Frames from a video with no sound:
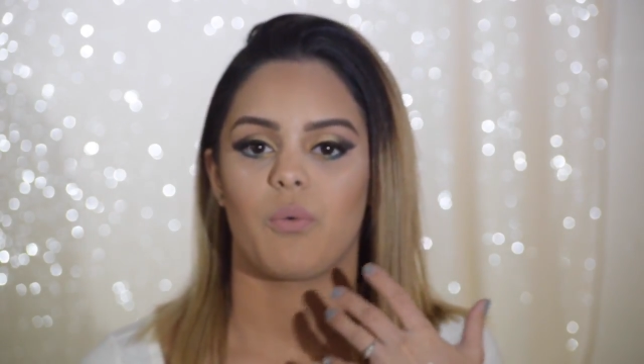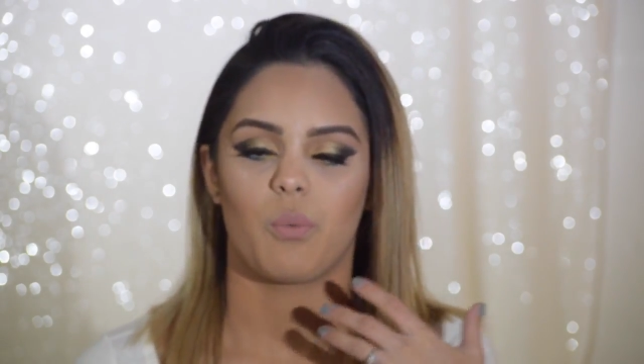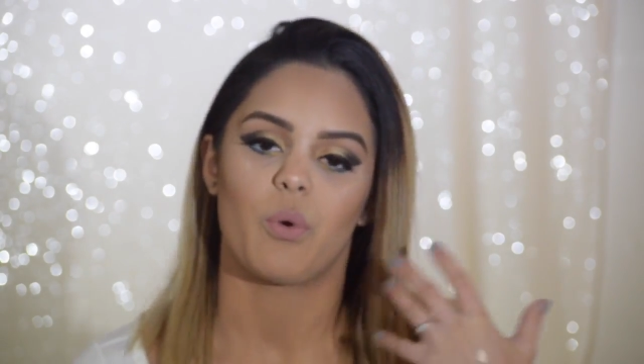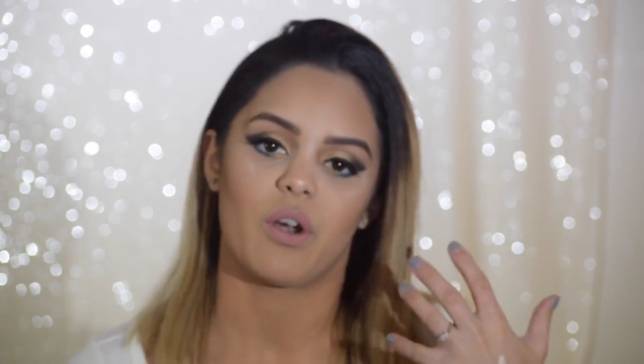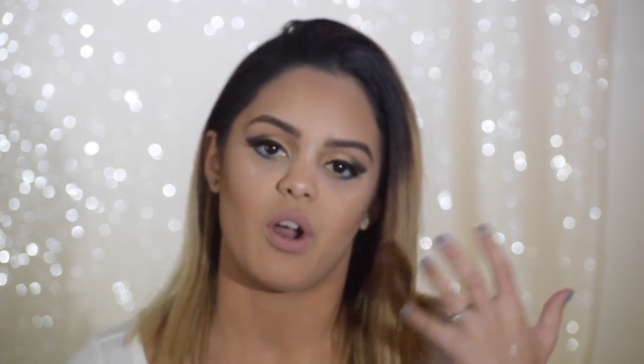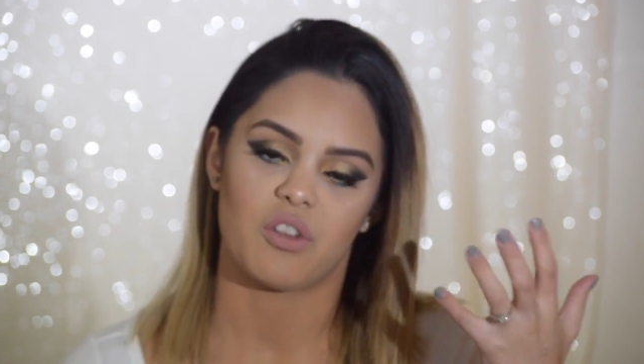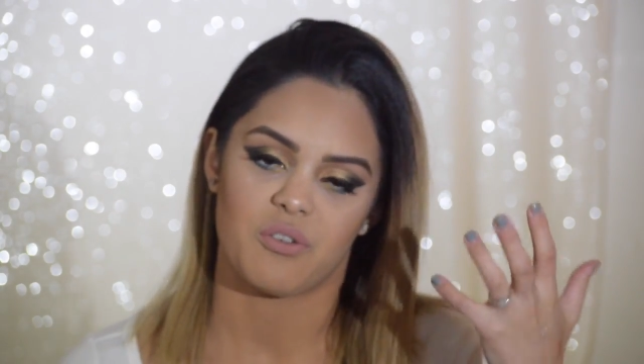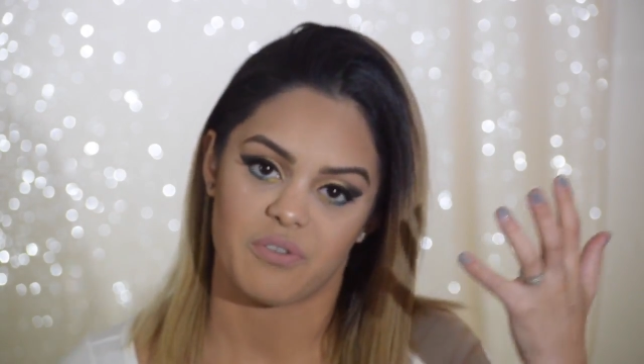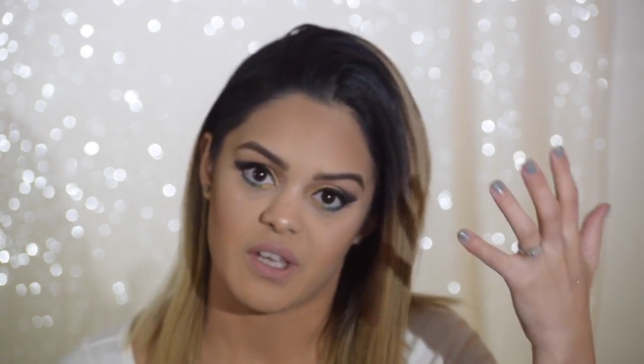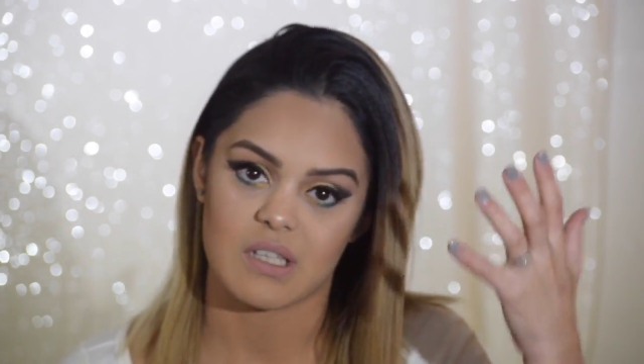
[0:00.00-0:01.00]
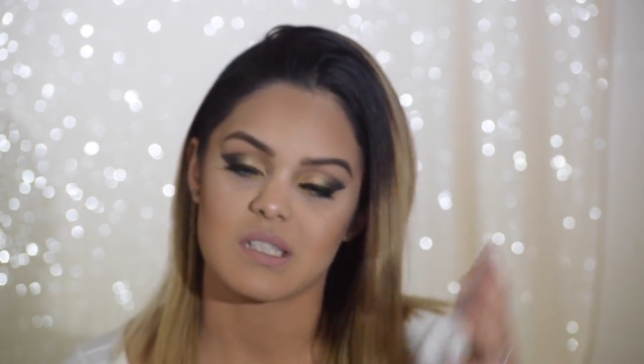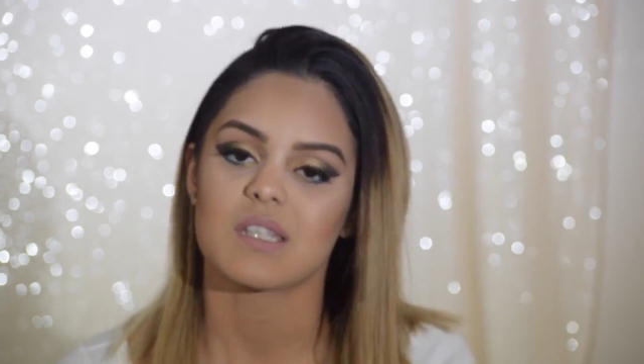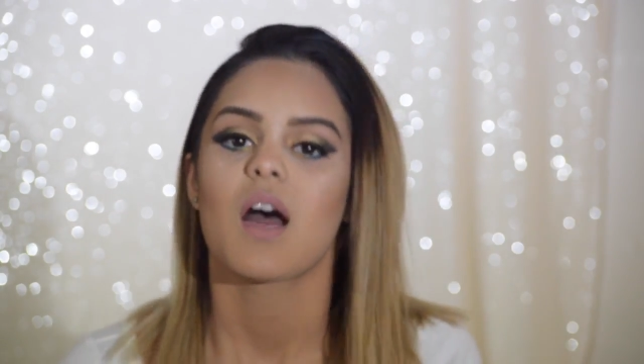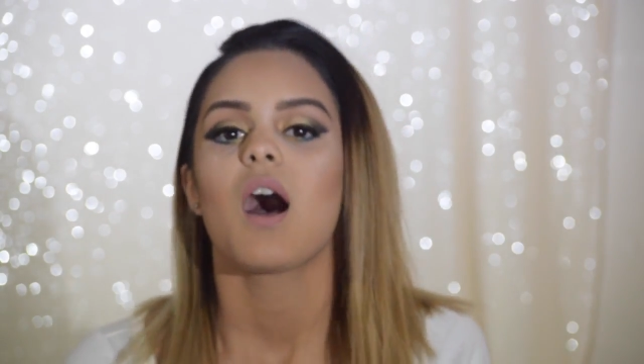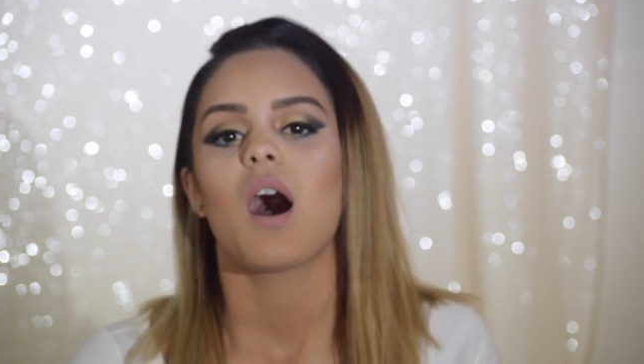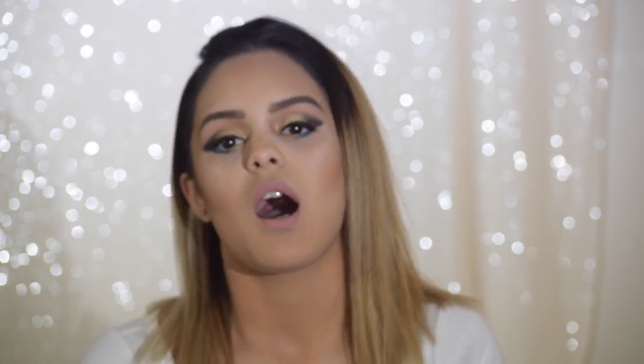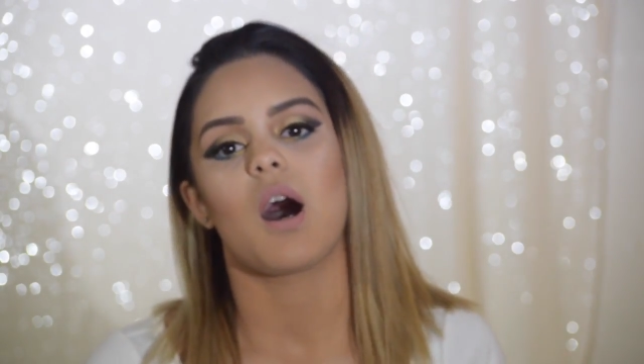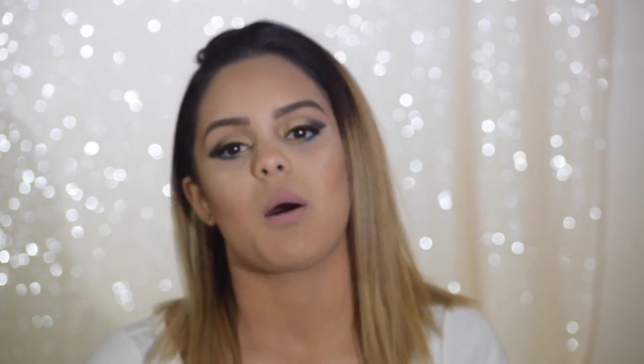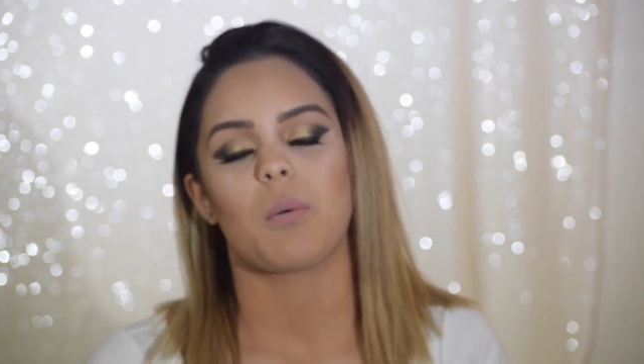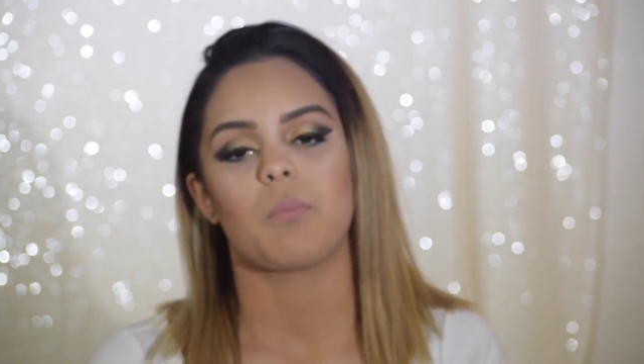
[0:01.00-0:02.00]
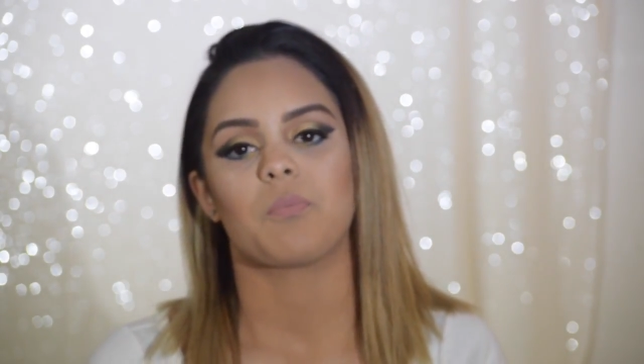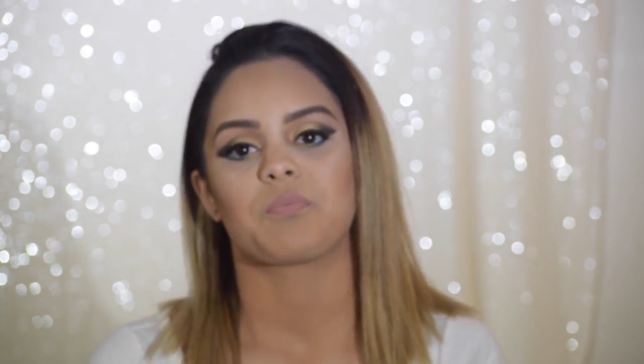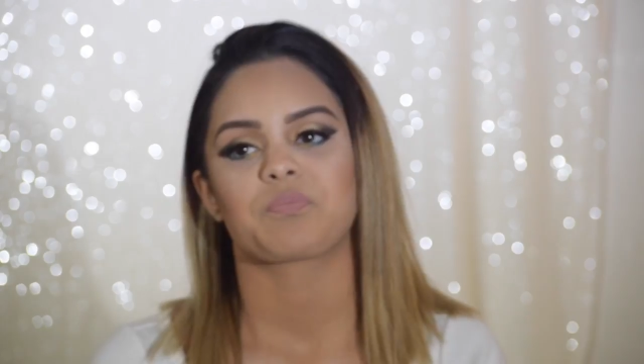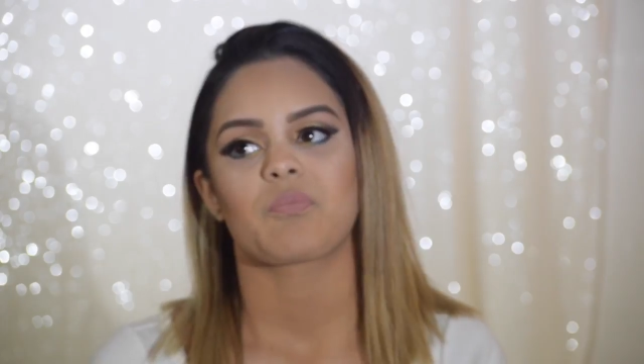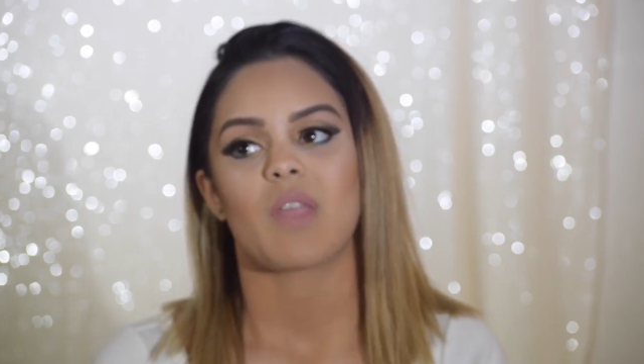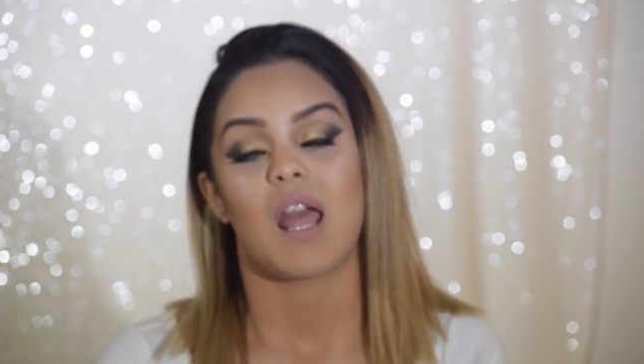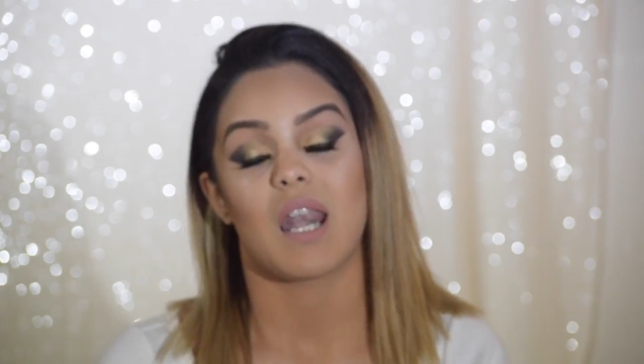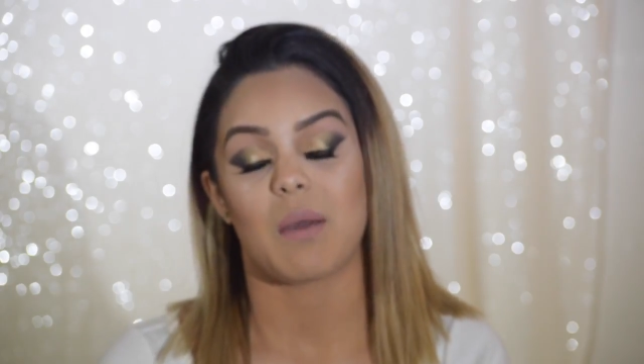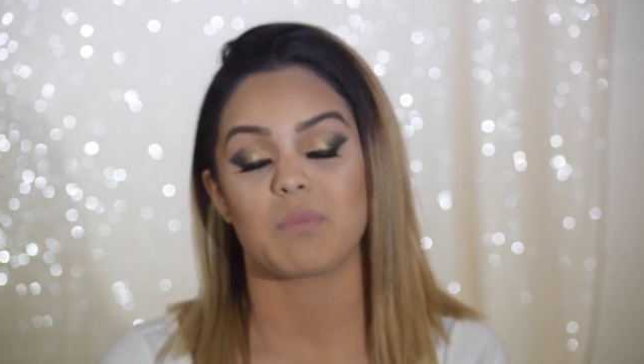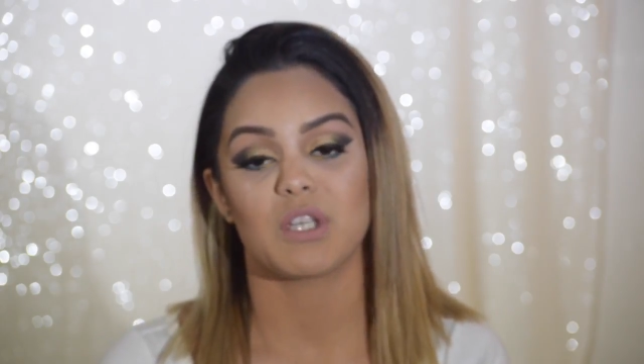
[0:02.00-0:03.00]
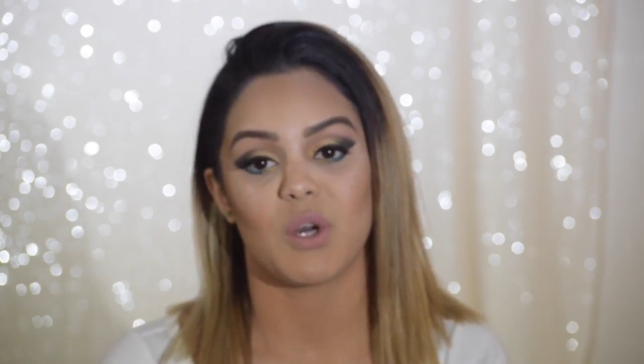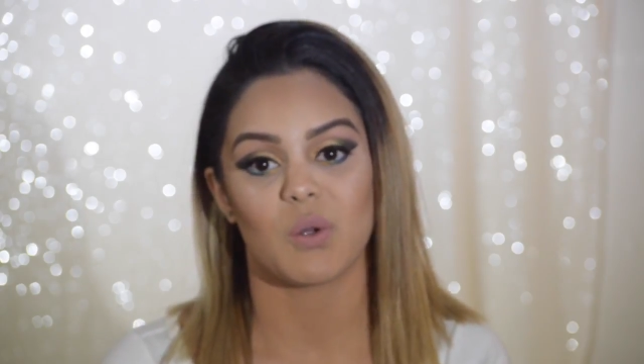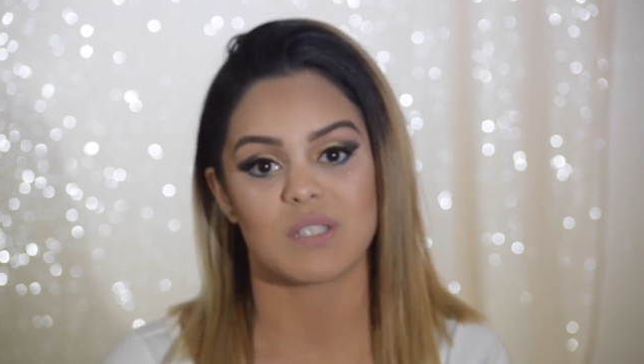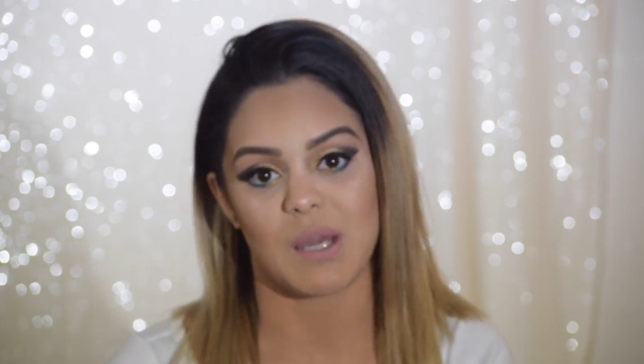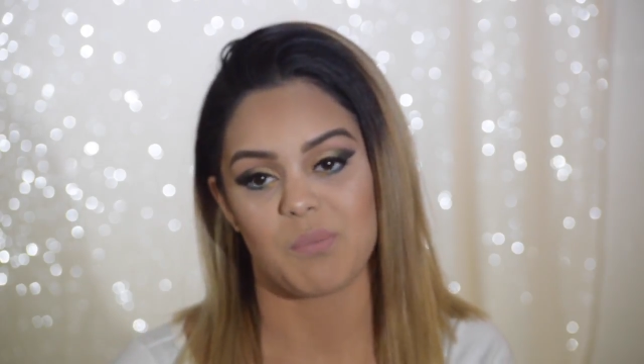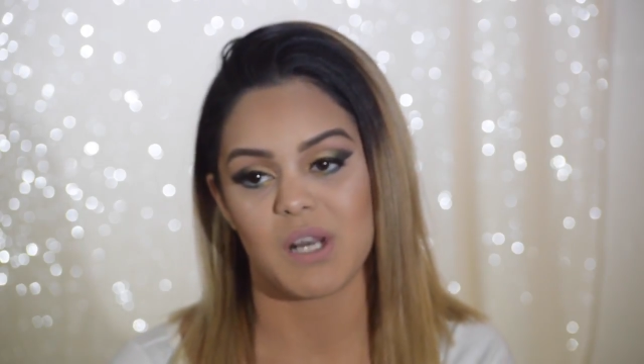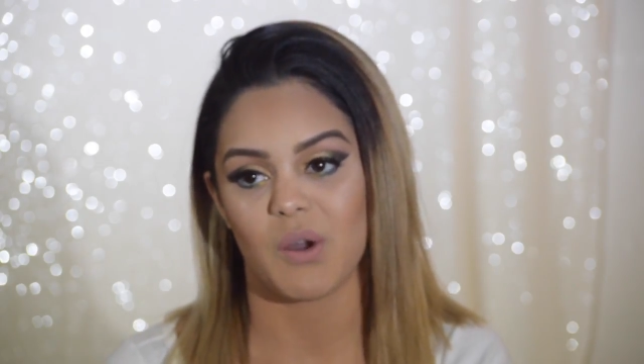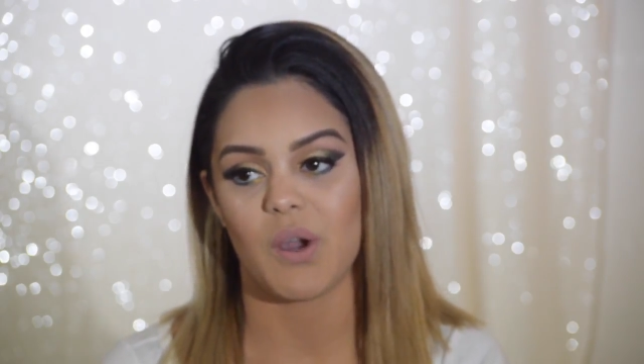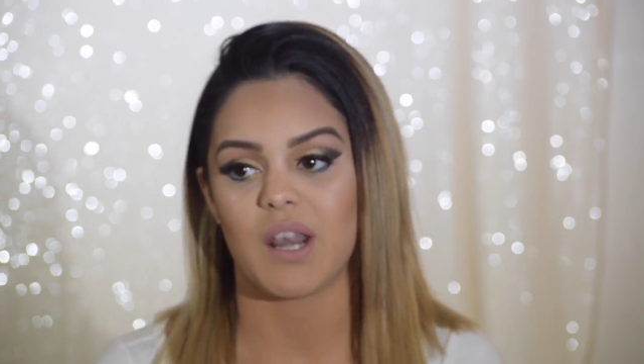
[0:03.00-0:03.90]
wear on your face? Let me know down below,